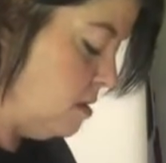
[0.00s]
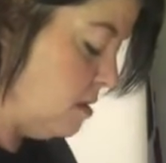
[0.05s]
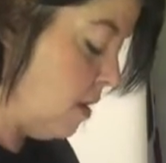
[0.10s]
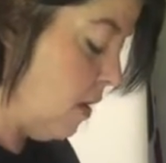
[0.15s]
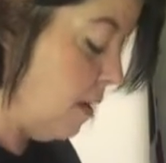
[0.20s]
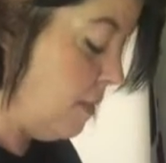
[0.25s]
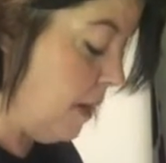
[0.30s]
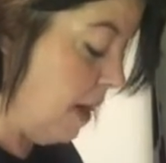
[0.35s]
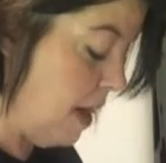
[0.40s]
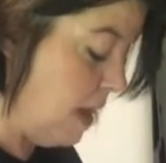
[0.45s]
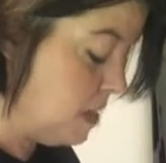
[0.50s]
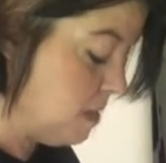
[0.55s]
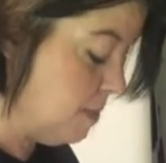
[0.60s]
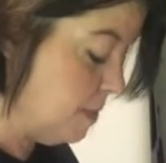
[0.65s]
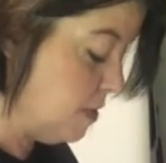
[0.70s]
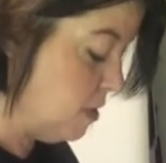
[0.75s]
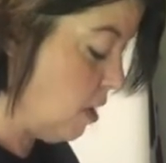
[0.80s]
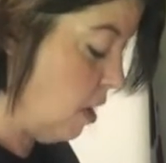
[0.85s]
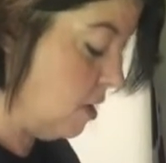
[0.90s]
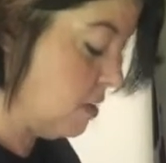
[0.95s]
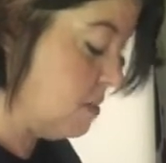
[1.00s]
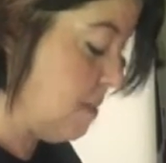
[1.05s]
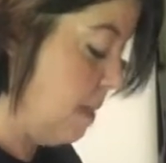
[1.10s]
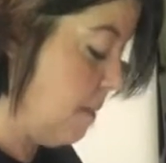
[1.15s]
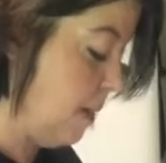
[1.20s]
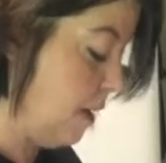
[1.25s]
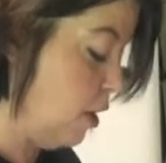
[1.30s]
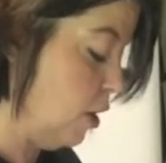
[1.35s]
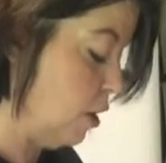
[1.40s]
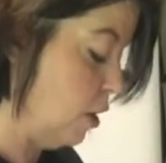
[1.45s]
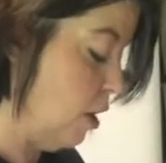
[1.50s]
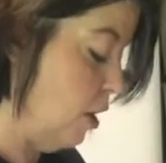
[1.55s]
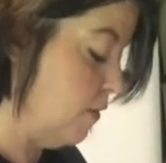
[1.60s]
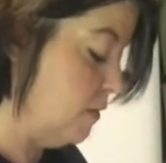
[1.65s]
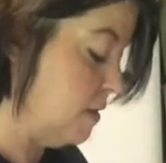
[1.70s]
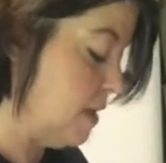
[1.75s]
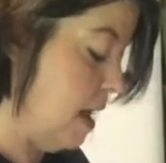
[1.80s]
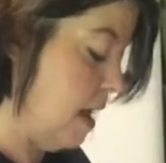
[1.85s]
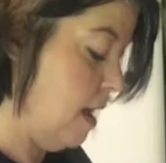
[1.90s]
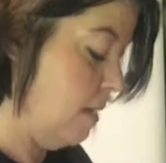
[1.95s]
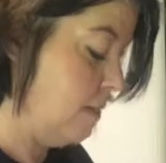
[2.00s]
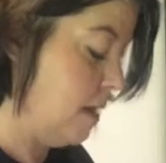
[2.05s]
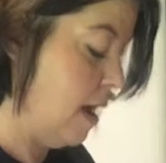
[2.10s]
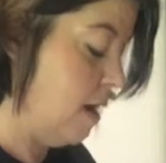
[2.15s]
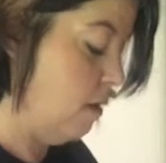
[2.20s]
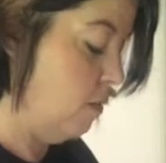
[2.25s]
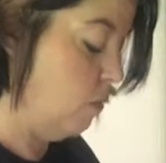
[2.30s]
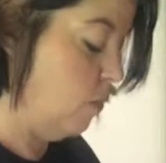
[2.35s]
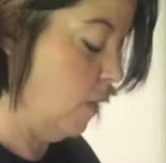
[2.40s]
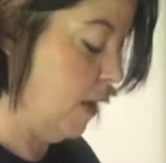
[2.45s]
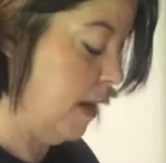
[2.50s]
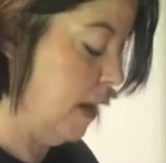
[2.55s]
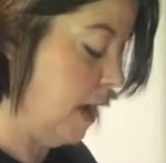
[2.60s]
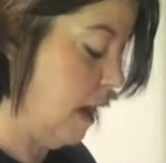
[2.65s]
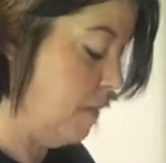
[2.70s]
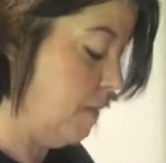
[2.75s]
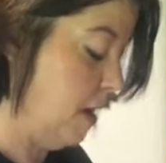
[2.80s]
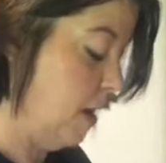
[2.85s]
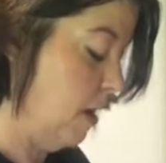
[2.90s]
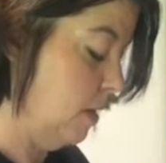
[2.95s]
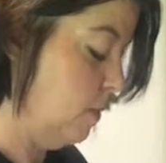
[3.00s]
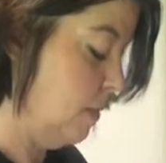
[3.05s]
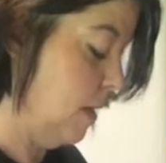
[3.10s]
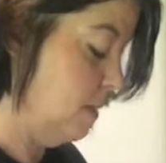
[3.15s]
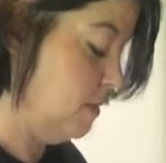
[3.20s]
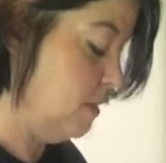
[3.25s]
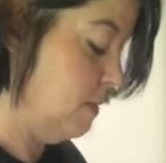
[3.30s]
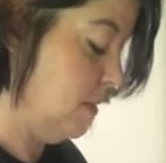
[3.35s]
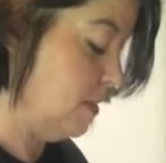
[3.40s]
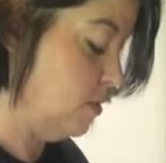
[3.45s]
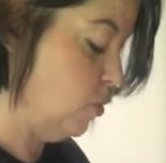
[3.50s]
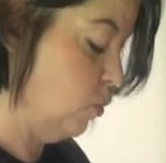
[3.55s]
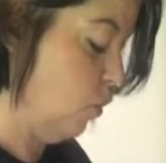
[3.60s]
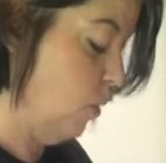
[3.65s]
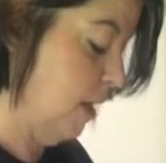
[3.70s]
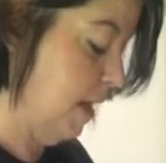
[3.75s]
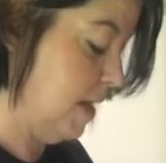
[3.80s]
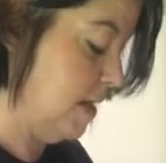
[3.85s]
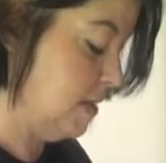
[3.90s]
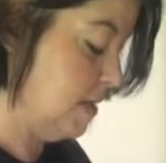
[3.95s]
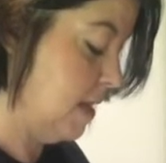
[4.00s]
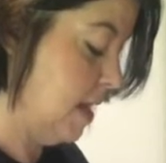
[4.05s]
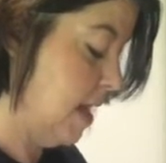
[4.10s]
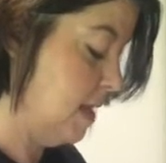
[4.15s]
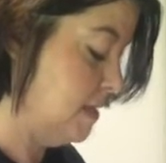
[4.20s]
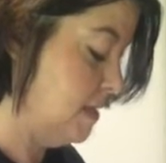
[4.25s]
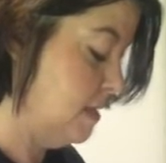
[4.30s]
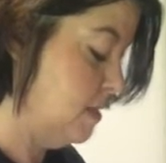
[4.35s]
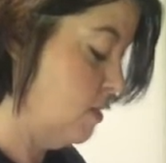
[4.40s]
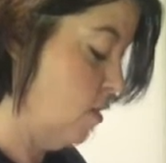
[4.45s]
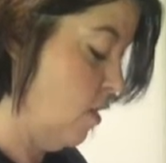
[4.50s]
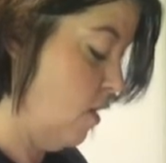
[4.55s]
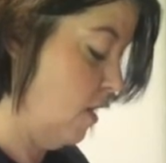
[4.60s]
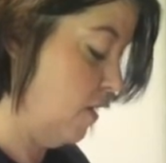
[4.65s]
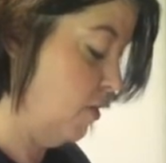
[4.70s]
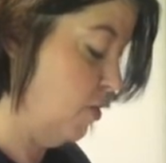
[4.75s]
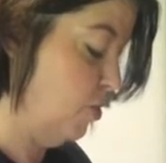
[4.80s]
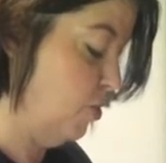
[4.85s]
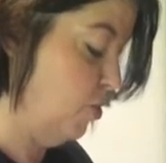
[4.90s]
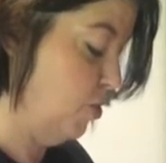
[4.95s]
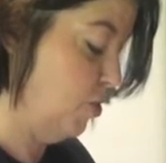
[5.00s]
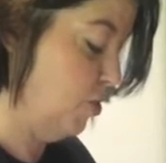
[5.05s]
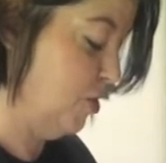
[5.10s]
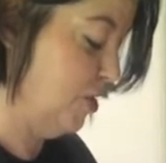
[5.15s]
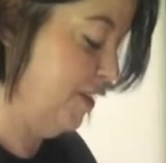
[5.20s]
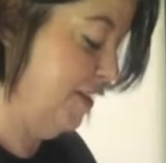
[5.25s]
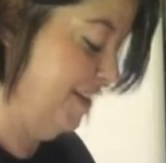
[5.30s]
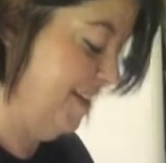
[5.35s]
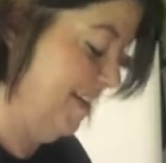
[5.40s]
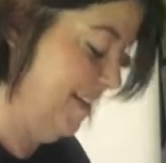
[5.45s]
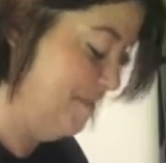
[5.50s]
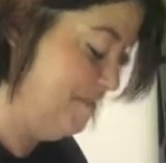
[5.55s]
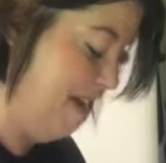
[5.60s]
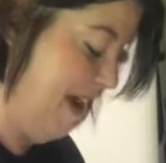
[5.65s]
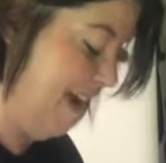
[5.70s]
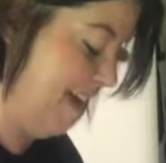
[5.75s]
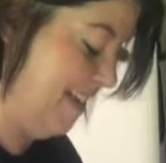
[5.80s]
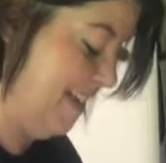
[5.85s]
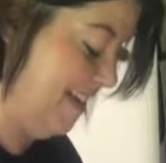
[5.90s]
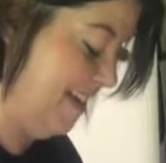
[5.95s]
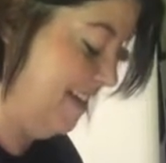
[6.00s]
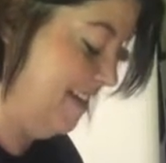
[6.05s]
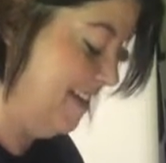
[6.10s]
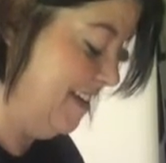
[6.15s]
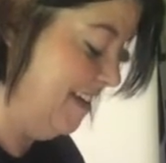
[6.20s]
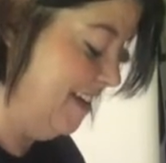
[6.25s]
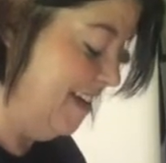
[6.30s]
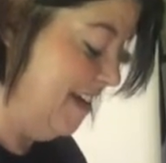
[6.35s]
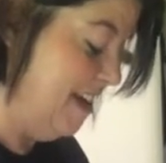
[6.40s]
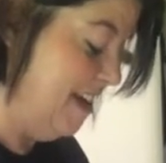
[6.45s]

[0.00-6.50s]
So, and my husband talks about my cooking all the time. Now, we got married when I was in my 20s, and I did not cook back then.